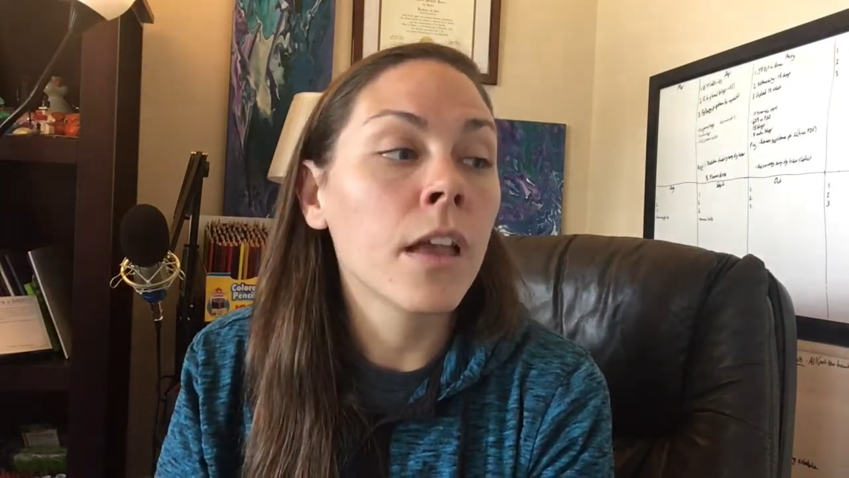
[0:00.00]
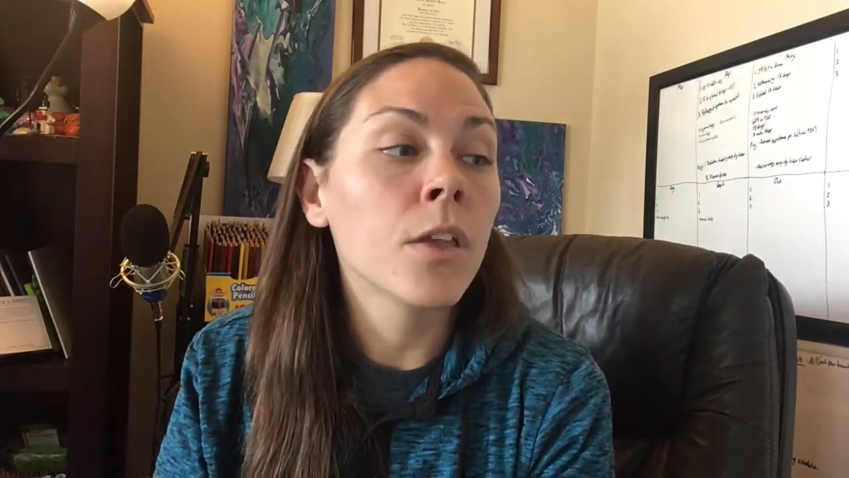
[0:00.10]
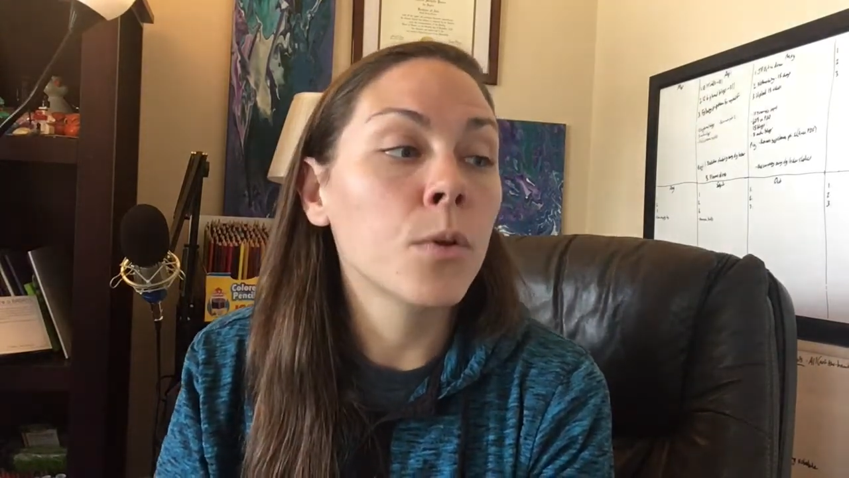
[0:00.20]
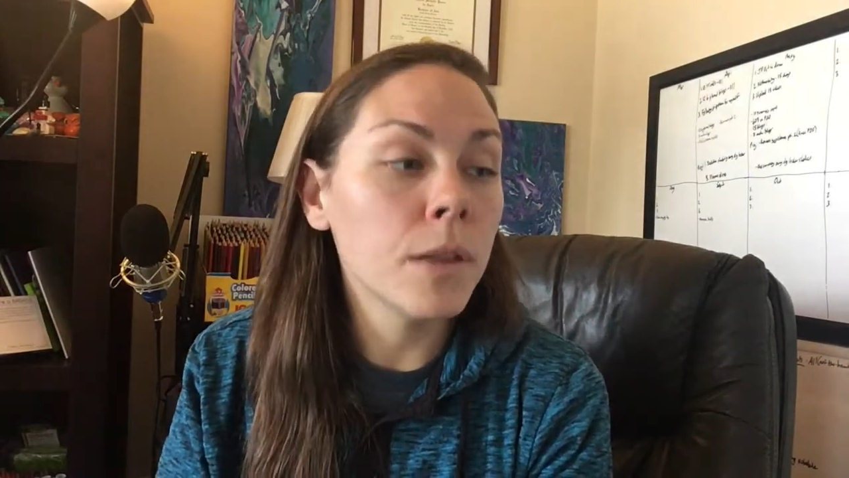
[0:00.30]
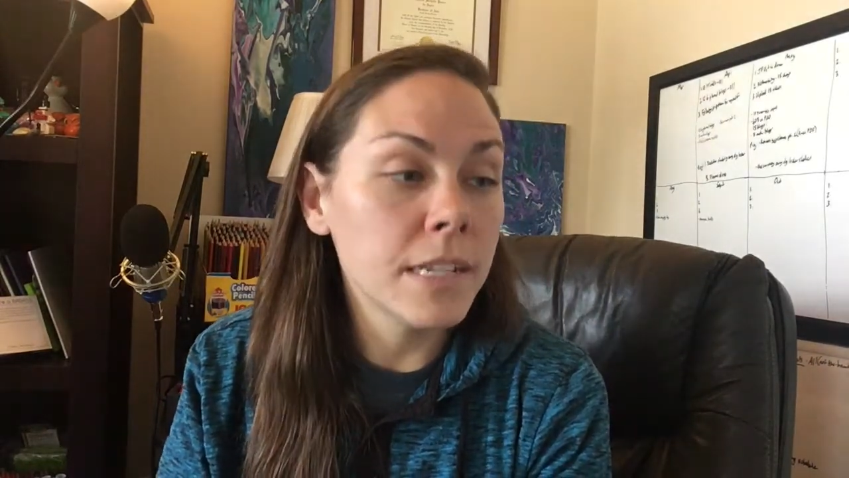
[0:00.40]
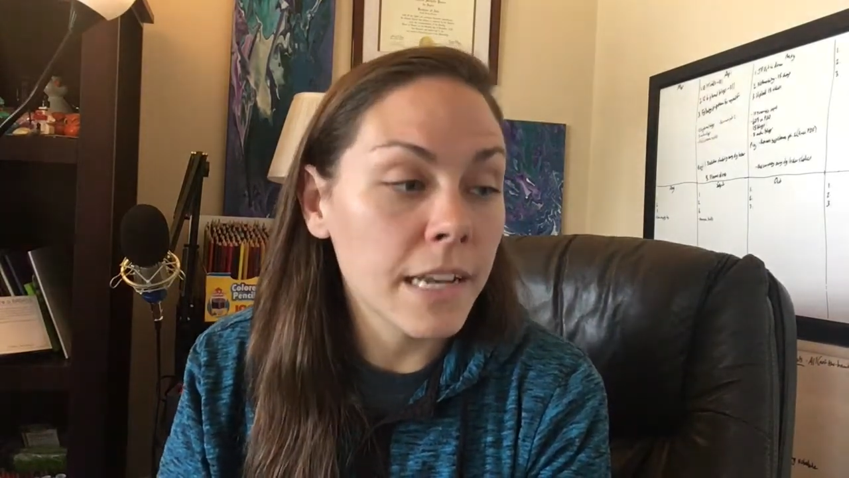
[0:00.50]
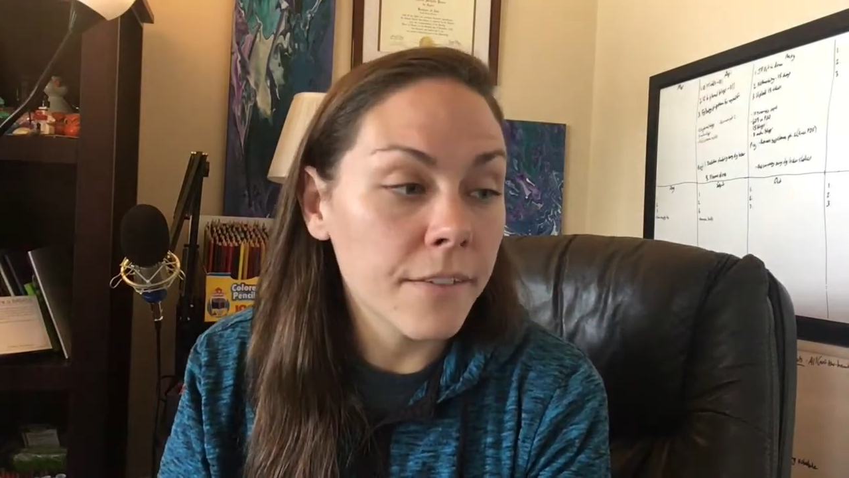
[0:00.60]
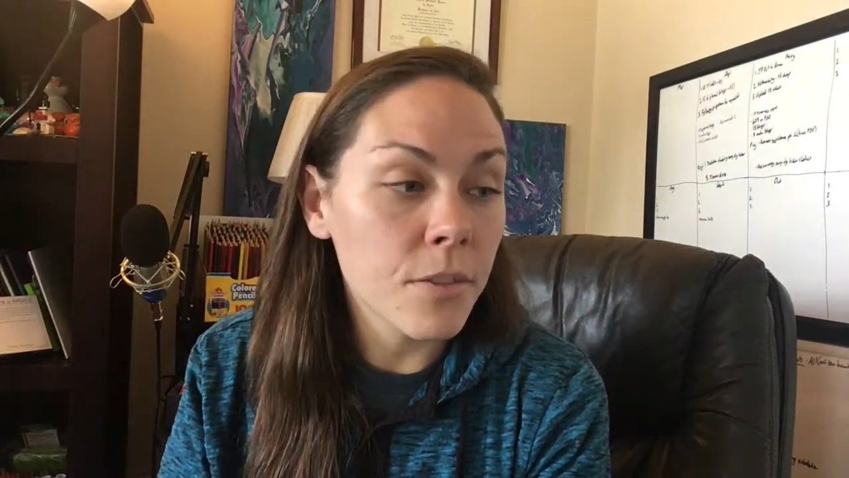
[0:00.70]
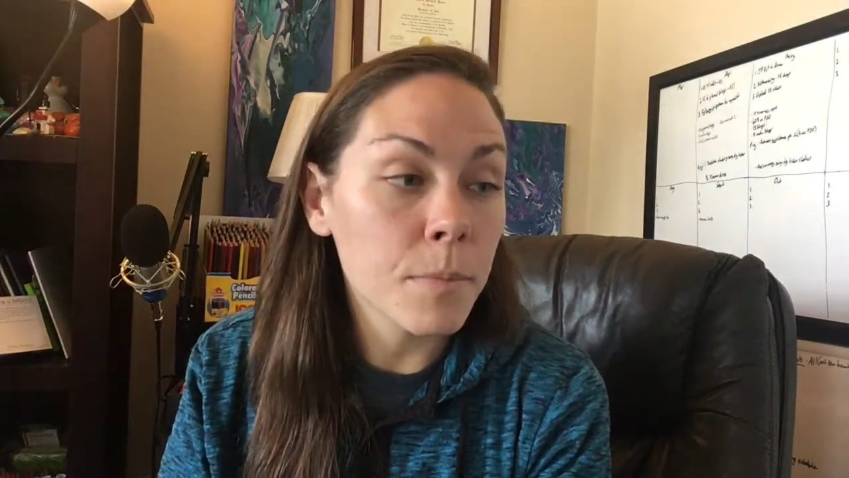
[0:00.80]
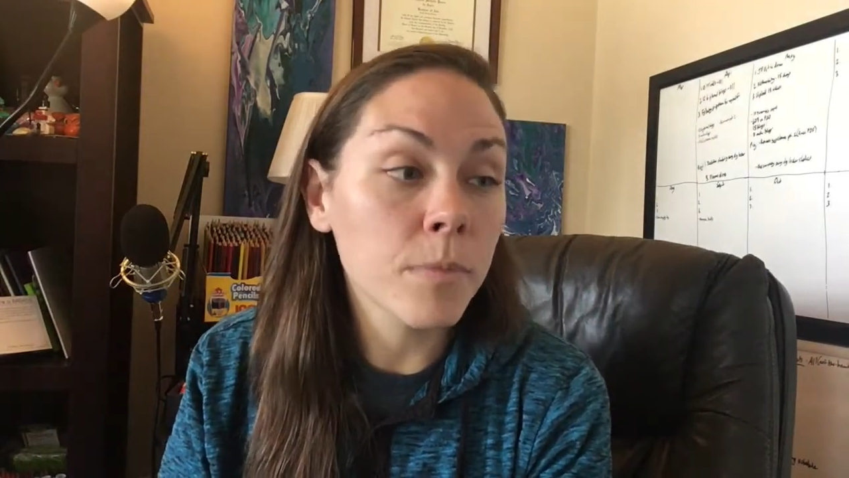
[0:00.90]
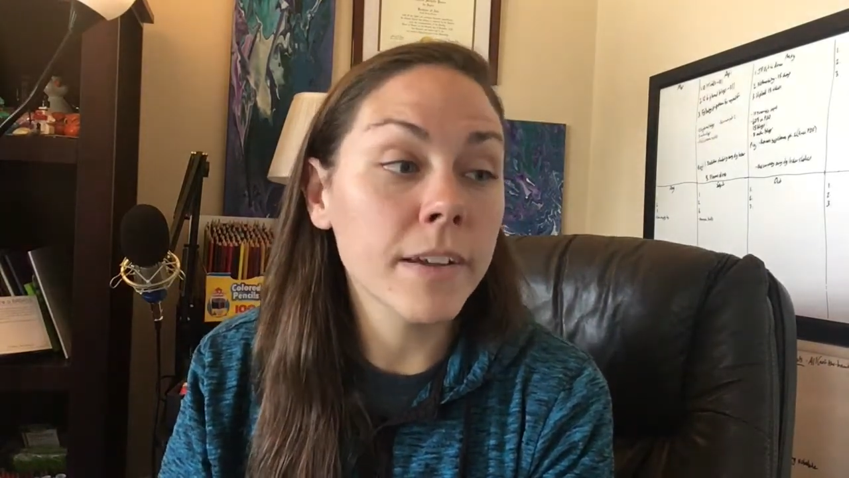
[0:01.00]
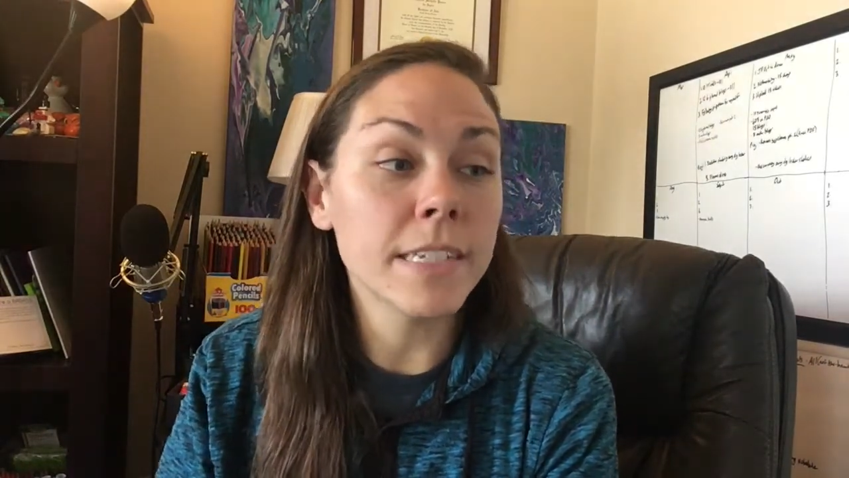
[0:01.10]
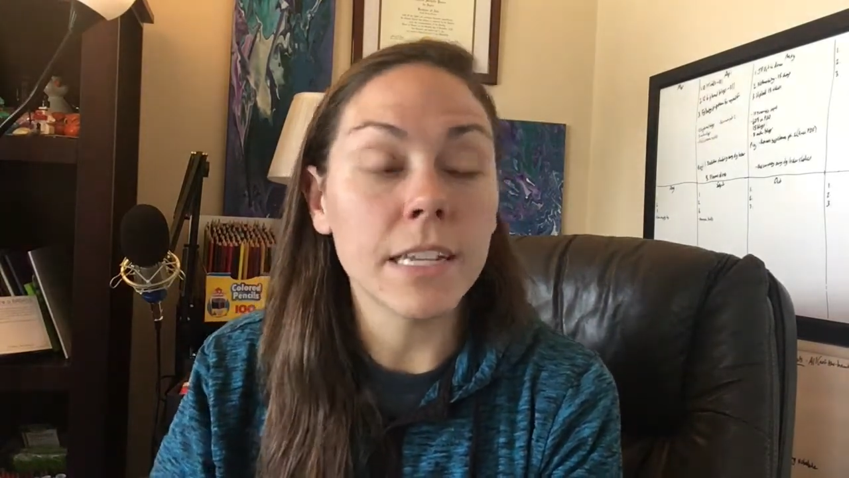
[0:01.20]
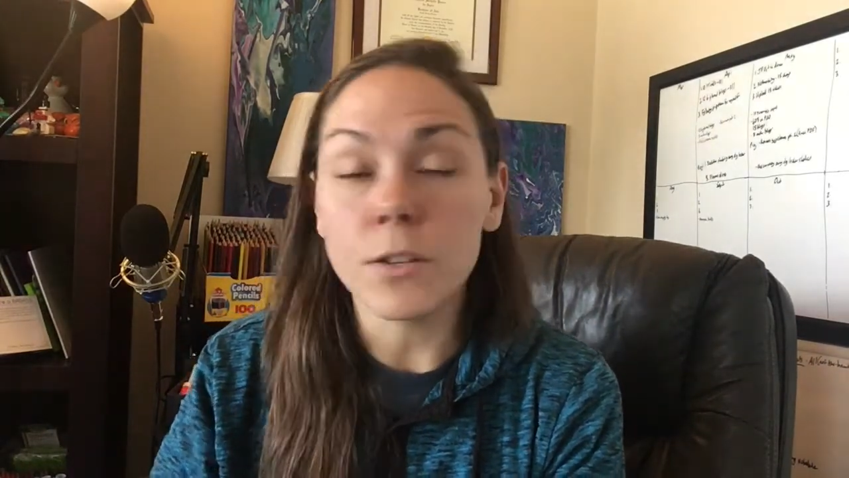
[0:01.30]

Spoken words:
you need to give them a reason.